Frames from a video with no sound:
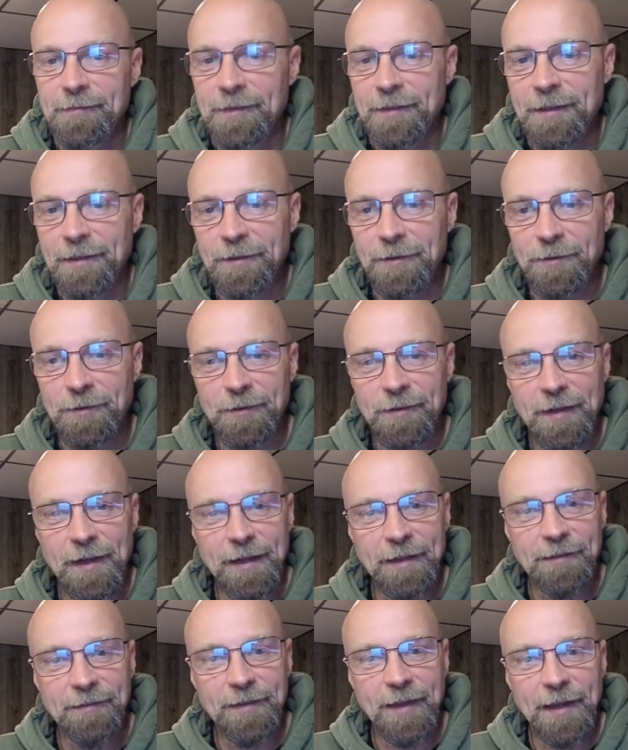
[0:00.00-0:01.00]

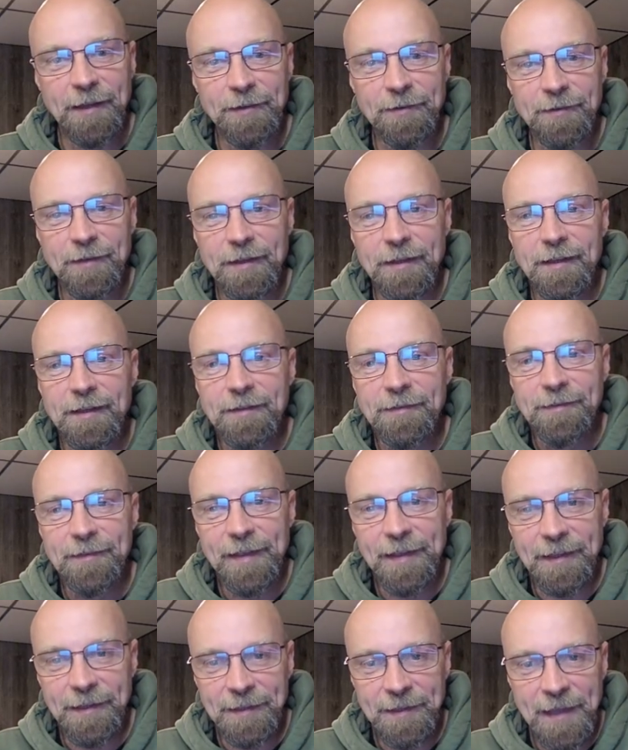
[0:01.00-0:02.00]
I'd
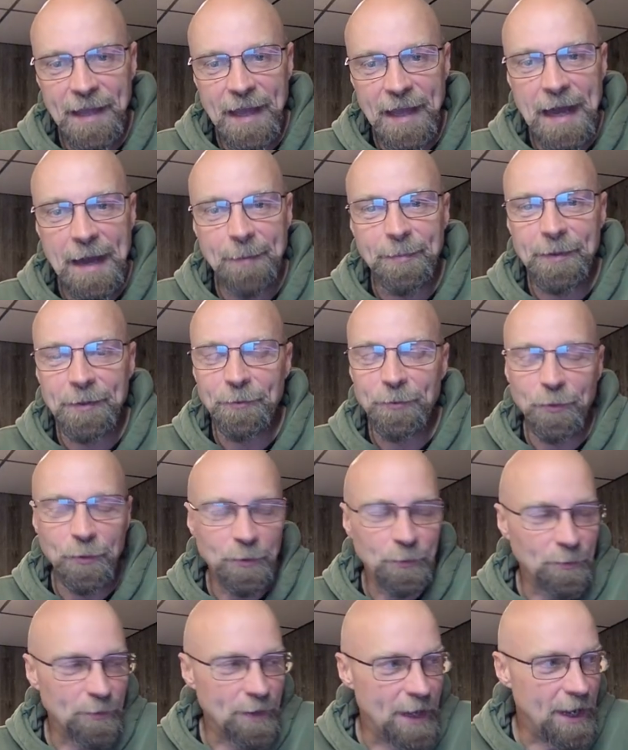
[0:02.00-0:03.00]
take a nap, I'd
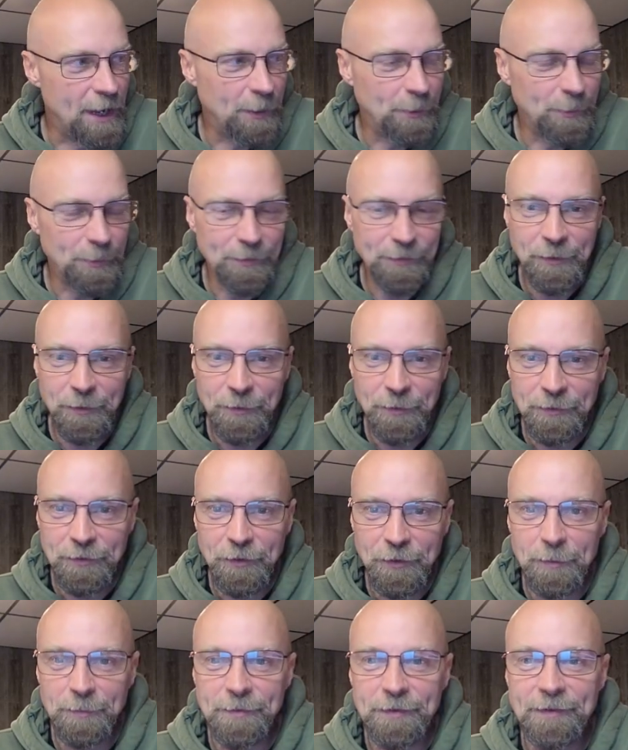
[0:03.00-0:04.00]
roll around with no
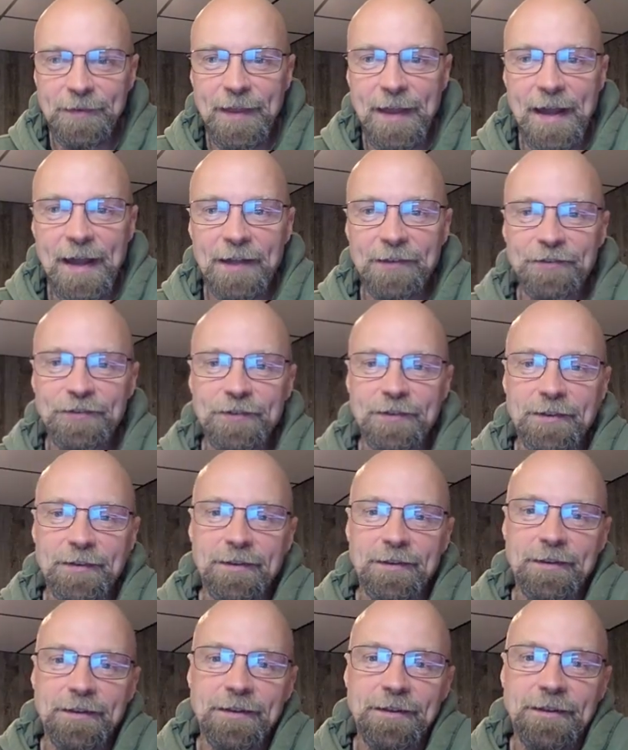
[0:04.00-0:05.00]
tubes attached.
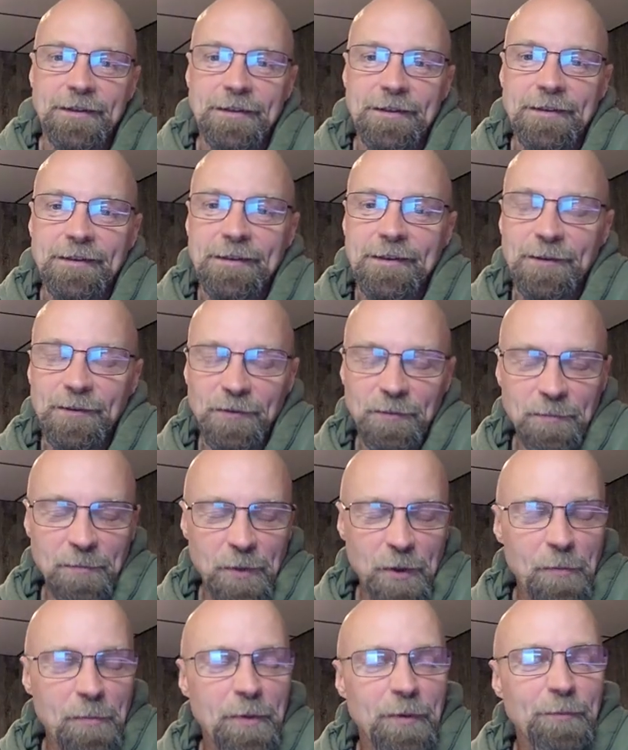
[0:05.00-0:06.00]
It's a
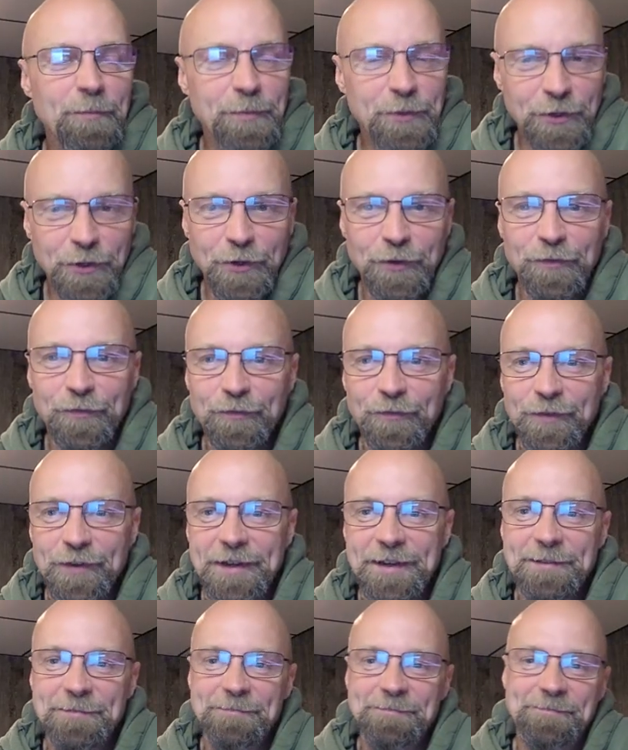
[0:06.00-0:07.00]
moment of pure
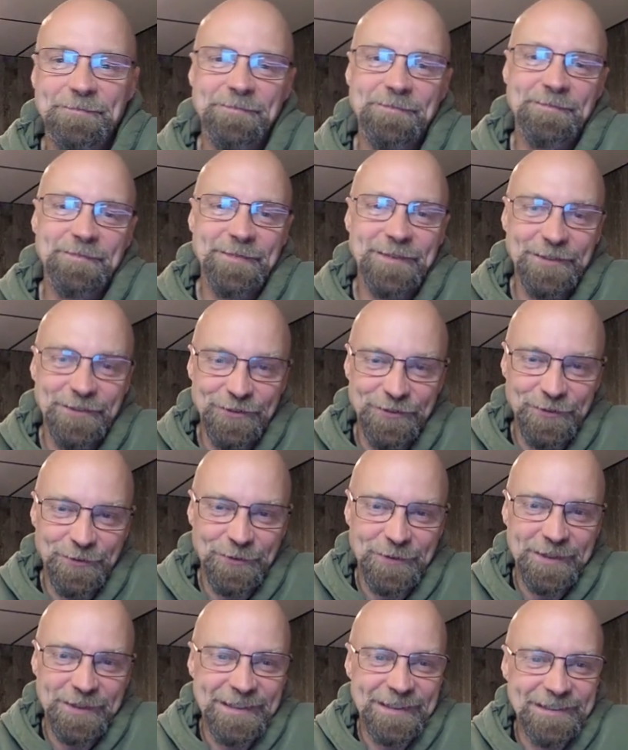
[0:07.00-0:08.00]
freedom.
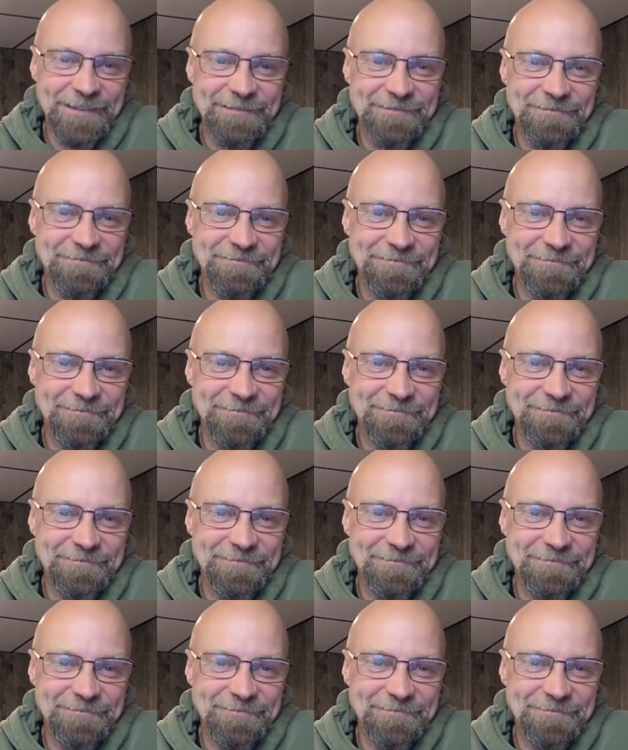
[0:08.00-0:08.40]
Enjoy it.